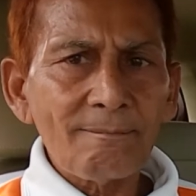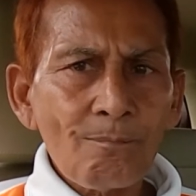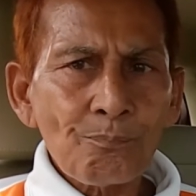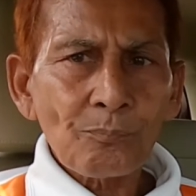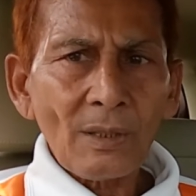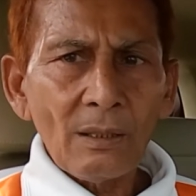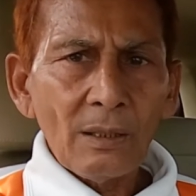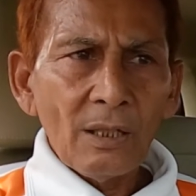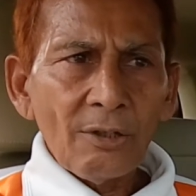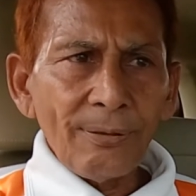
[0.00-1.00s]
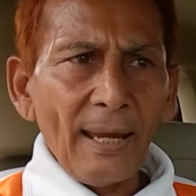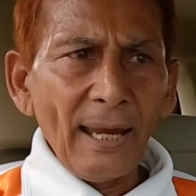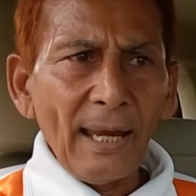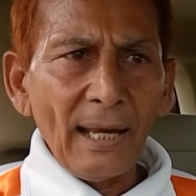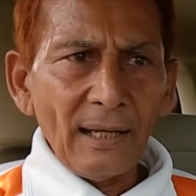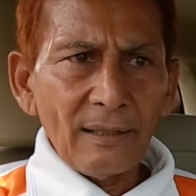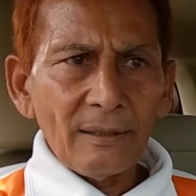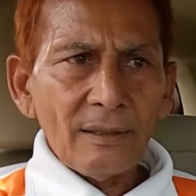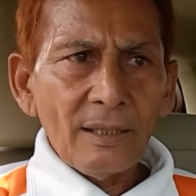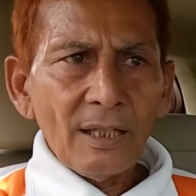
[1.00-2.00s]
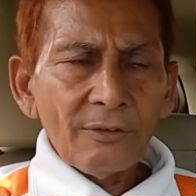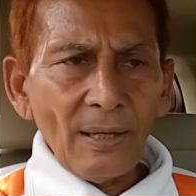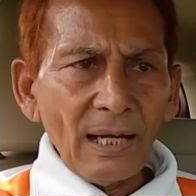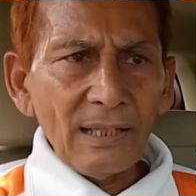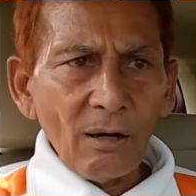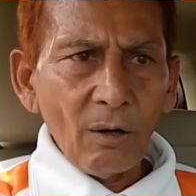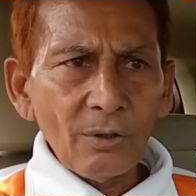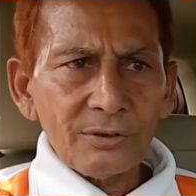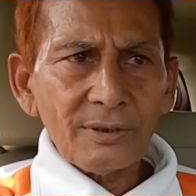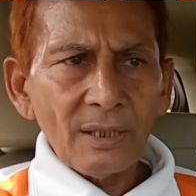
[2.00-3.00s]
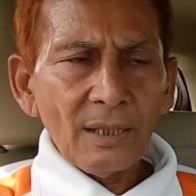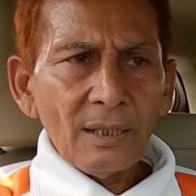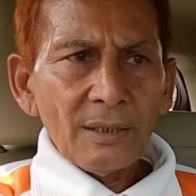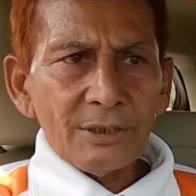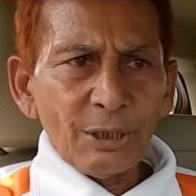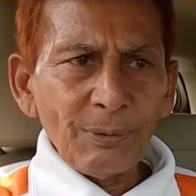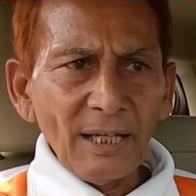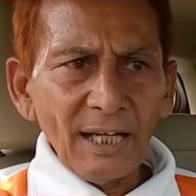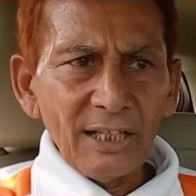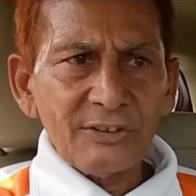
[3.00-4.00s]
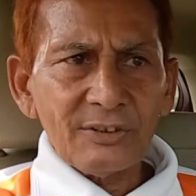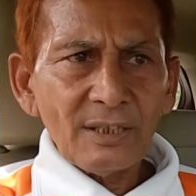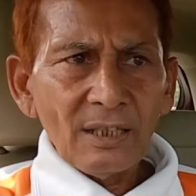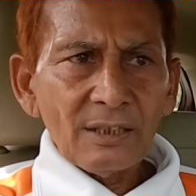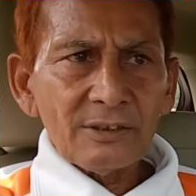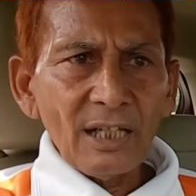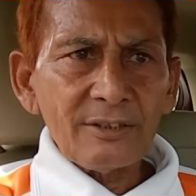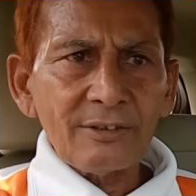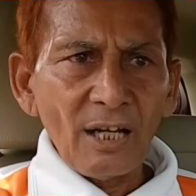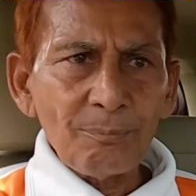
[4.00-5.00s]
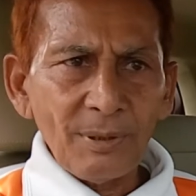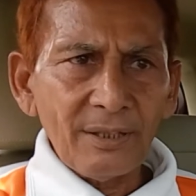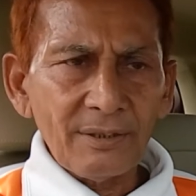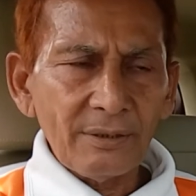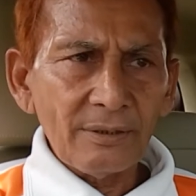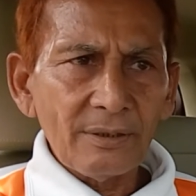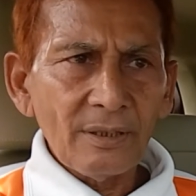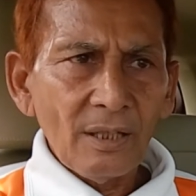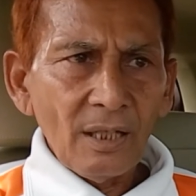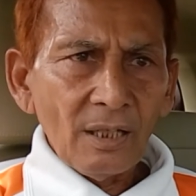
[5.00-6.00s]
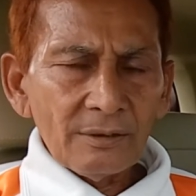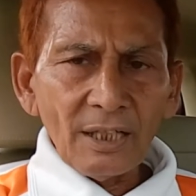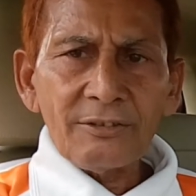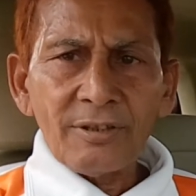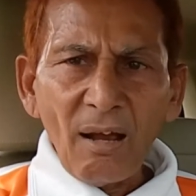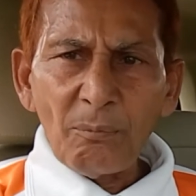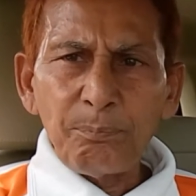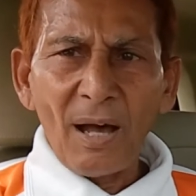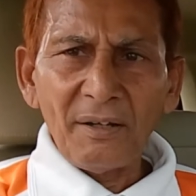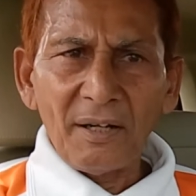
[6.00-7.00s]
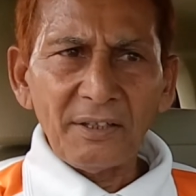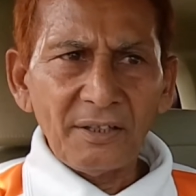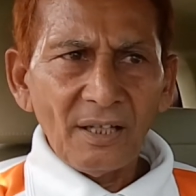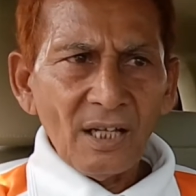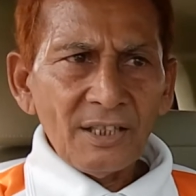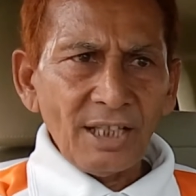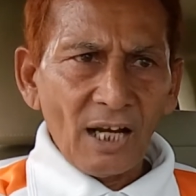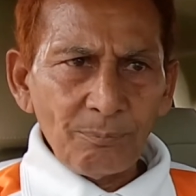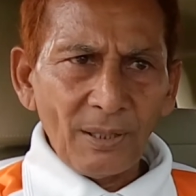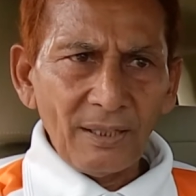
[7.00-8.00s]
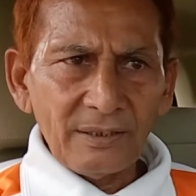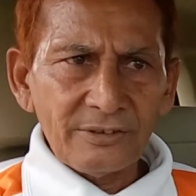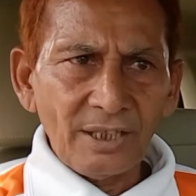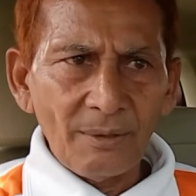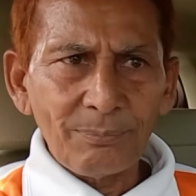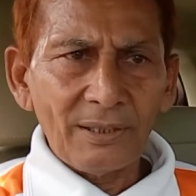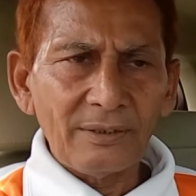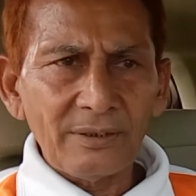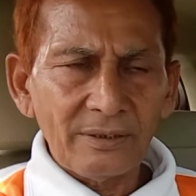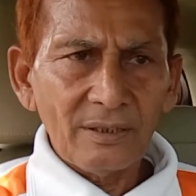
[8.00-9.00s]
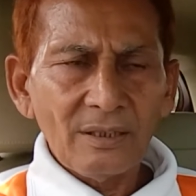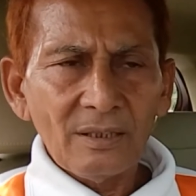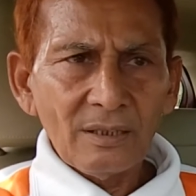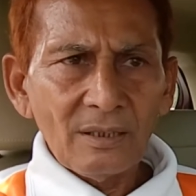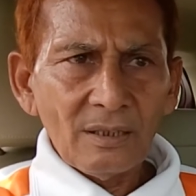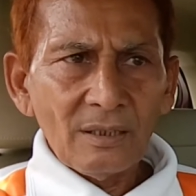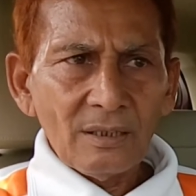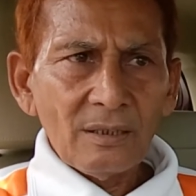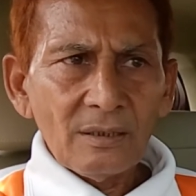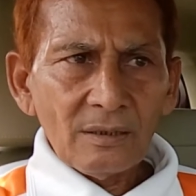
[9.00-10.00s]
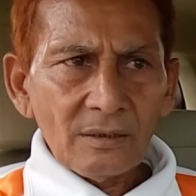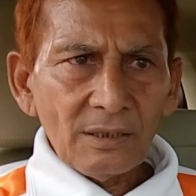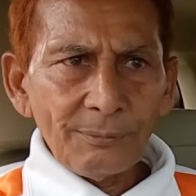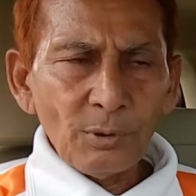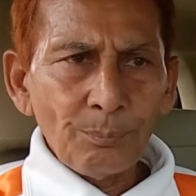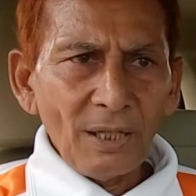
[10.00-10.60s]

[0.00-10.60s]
failures, defeats, they are temporary. They are temporary, temporary, temporary. If you persevere, persist, keep on keeping on,